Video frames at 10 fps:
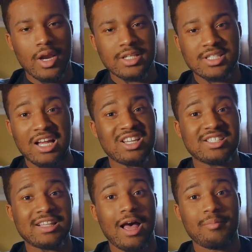right? It's not gonna
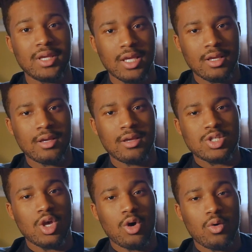stop me.
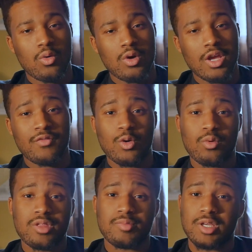So if you're
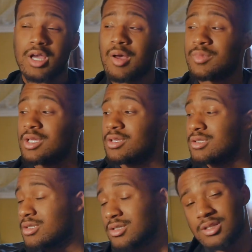with me, I mean,
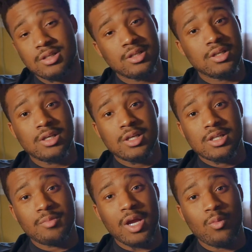
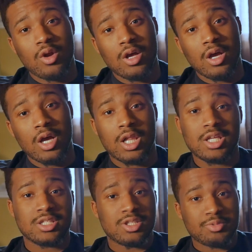you might wanna
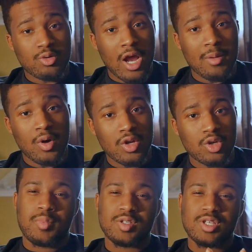click the subscribe
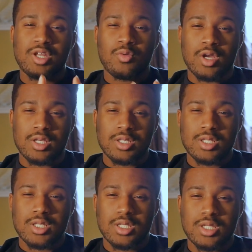button. But as
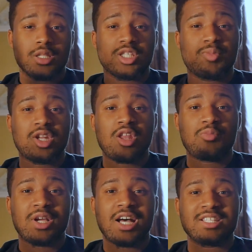anyways, this has been
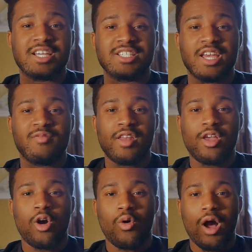another Picante J
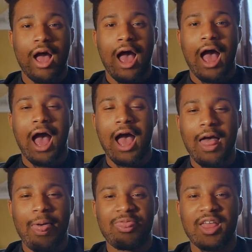video.
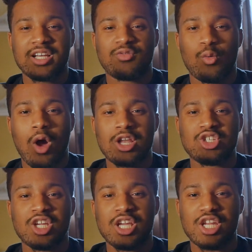Thanks for
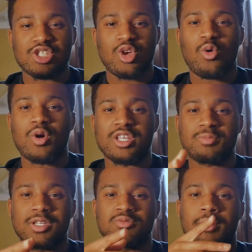watching, and as always,
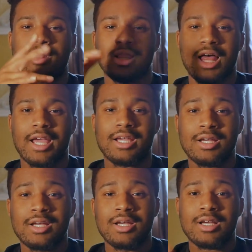please remember to like,
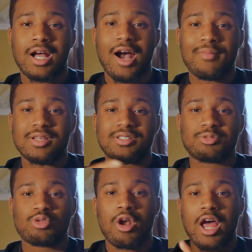comment,
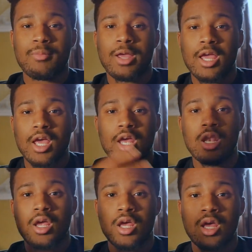subscribe, and